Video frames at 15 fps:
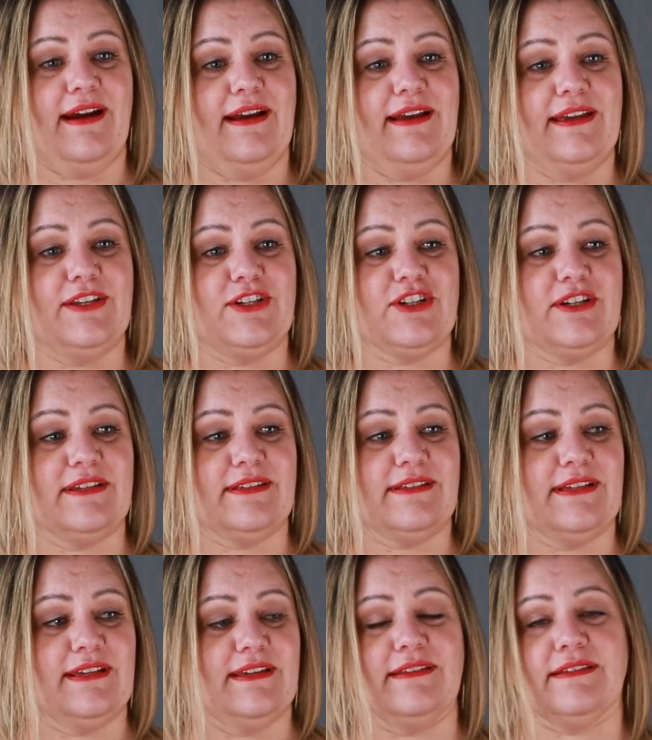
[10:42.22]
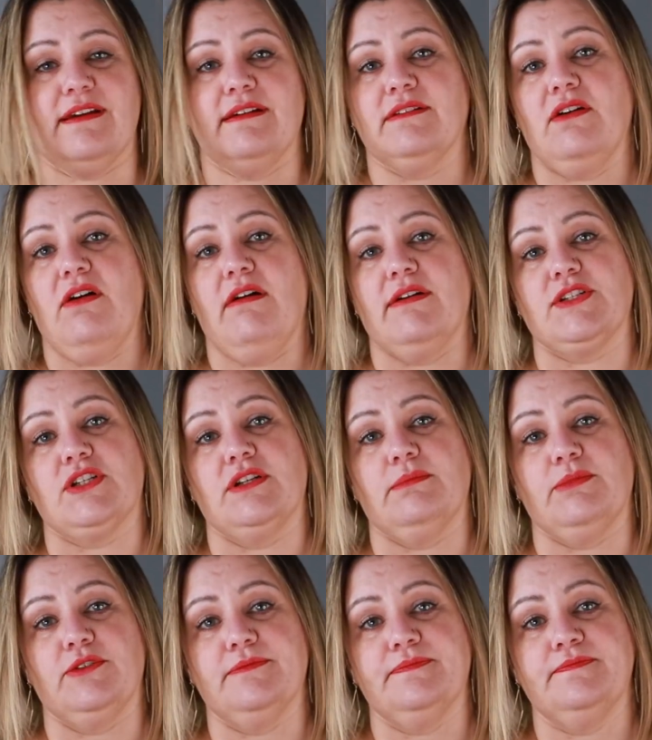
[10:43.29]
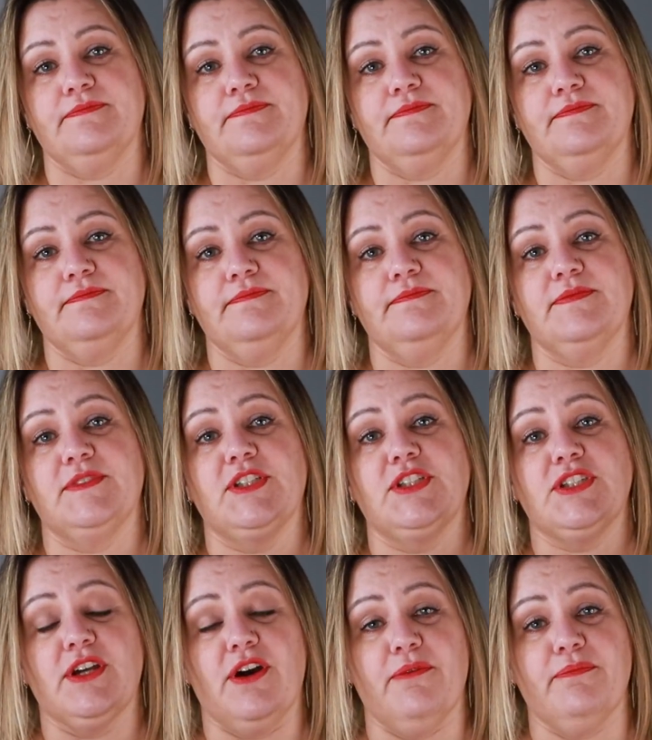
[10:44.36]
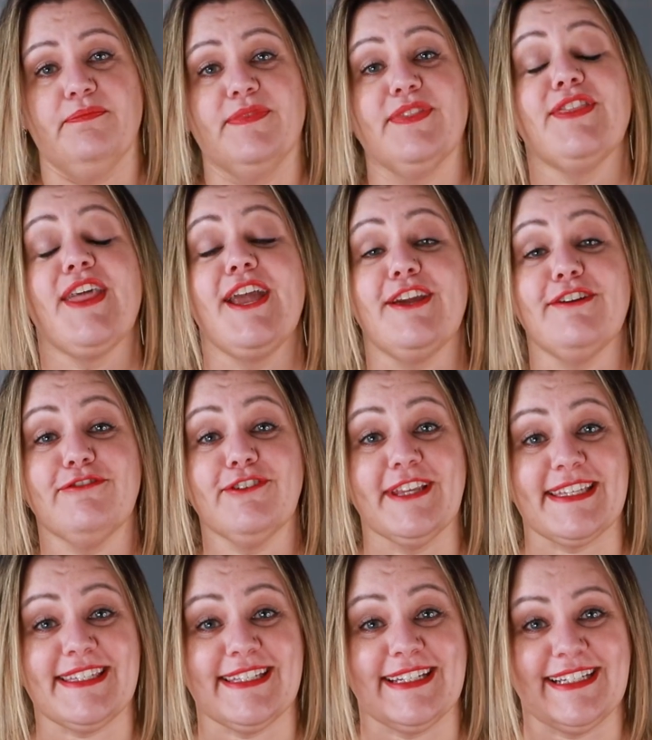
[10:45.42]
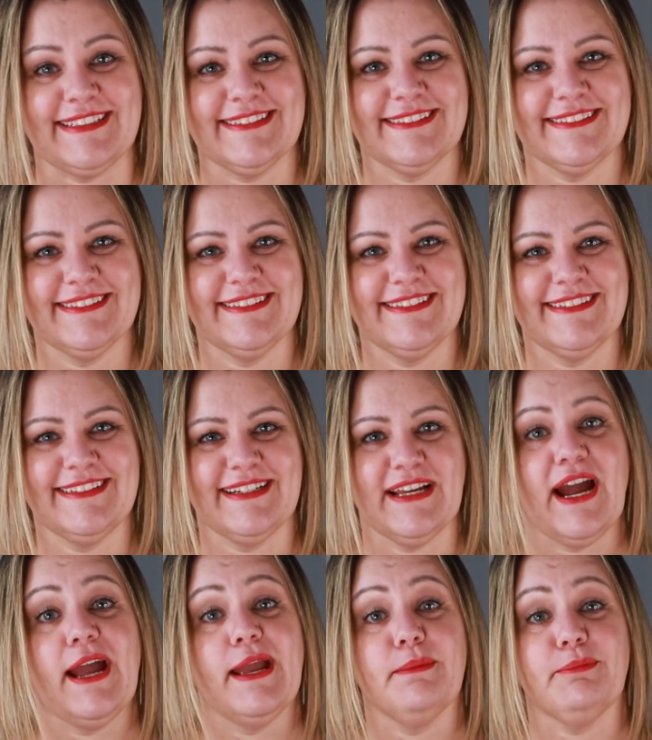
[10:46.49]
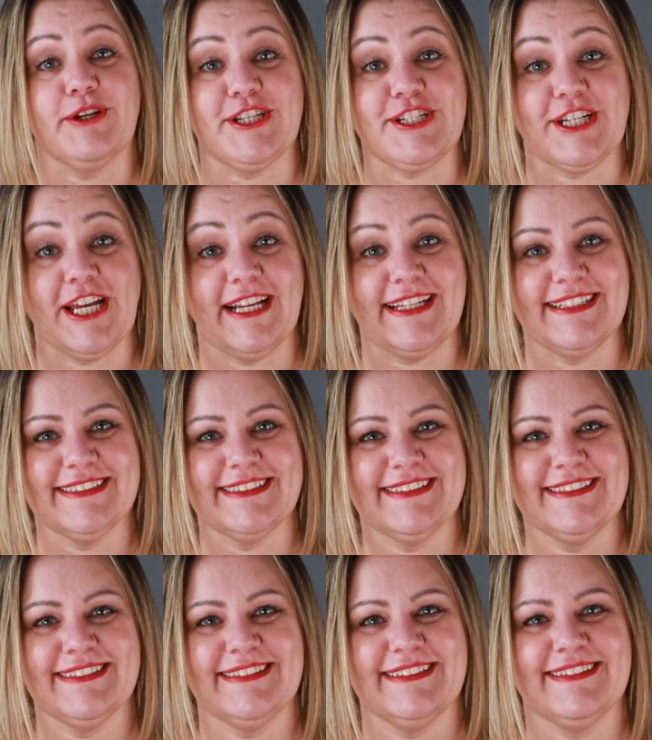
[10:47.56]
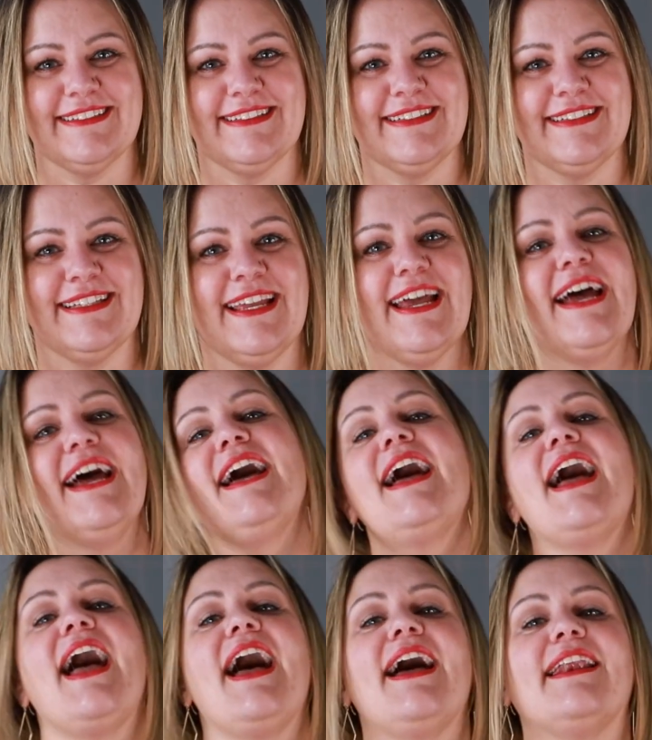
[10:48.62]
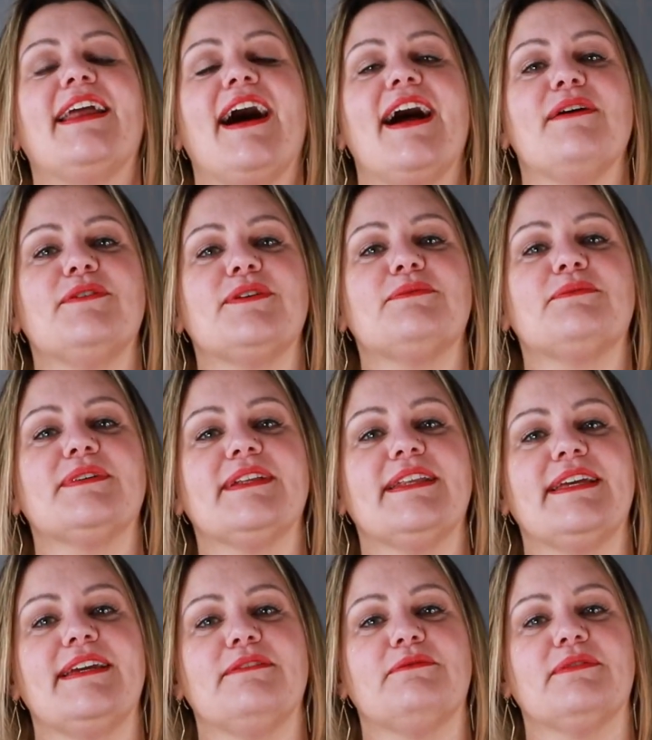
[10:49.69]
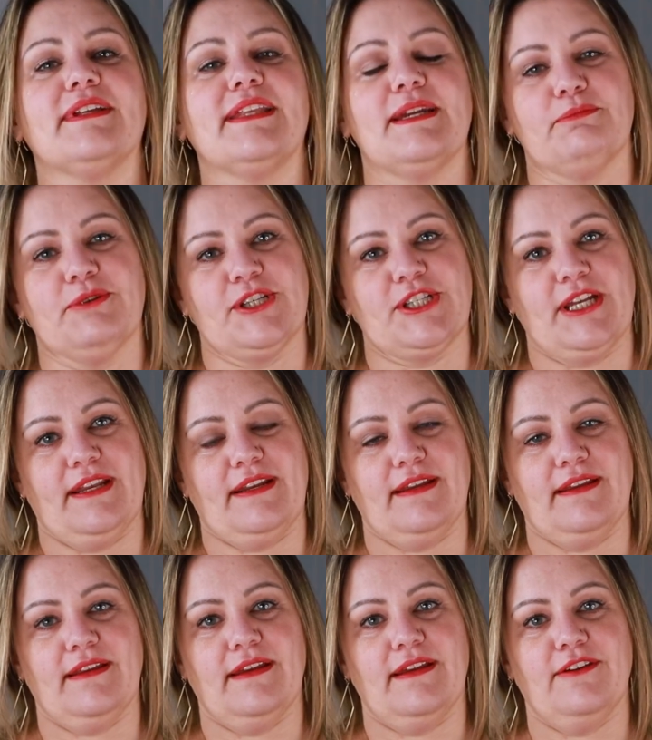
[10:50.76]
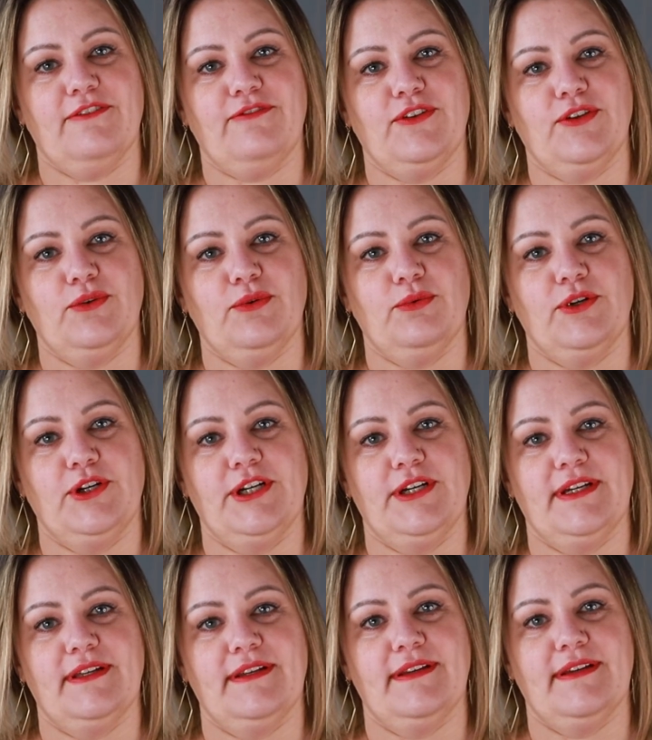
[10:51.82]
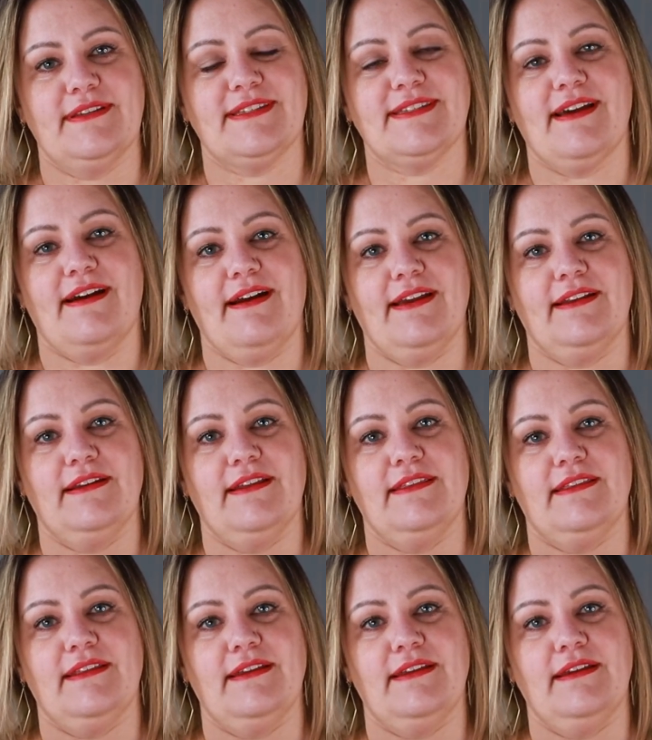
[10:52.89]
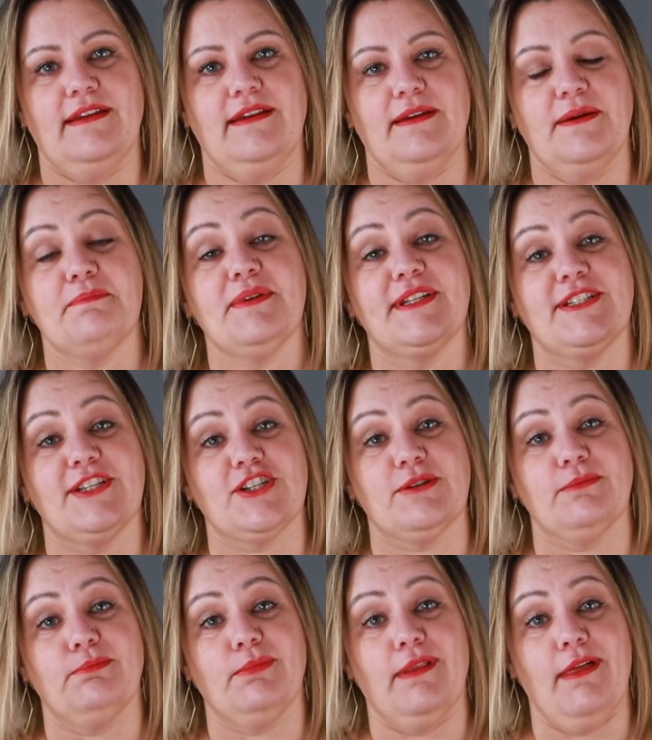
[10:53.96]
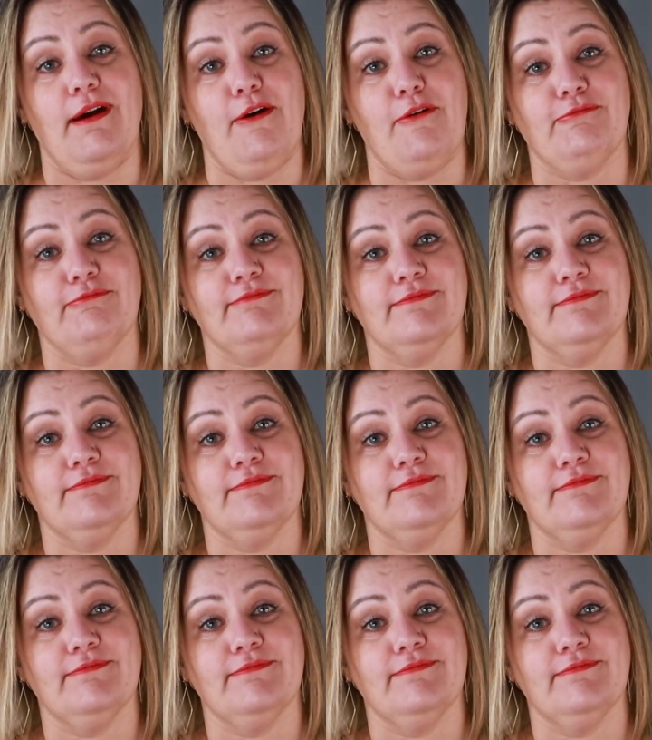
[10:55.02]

It just is unconscionable. So, thank you for listening. I appreciate it. And I would really, really appreciate it if you would sign the petition below.